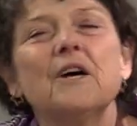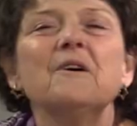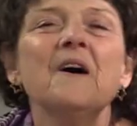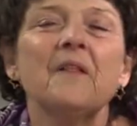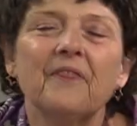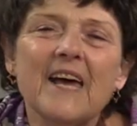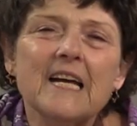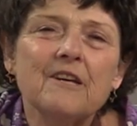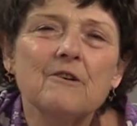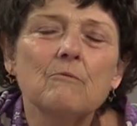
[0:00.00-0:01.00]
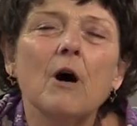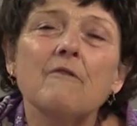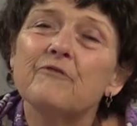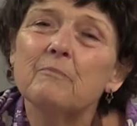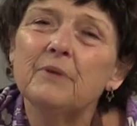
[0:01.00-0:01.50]
Oh, thank you
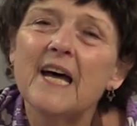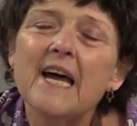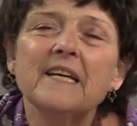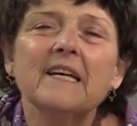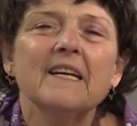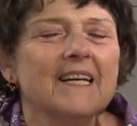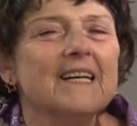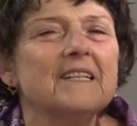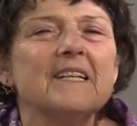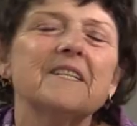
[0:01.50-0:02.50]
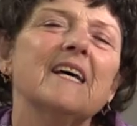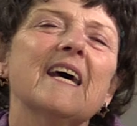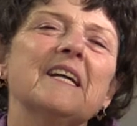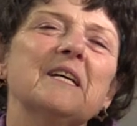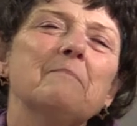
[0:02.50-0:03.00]
all for playing in a
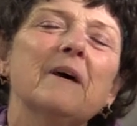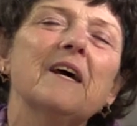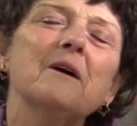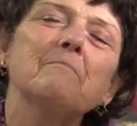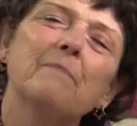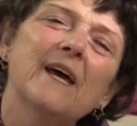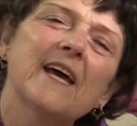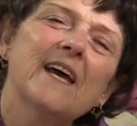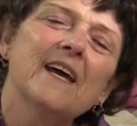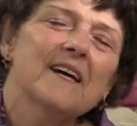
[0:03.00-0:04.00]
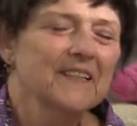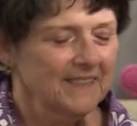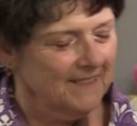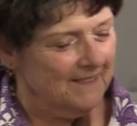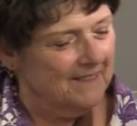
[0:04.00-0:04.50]
teddy bear
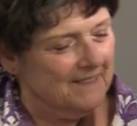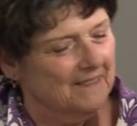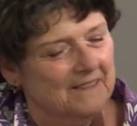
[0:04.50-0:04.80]
band.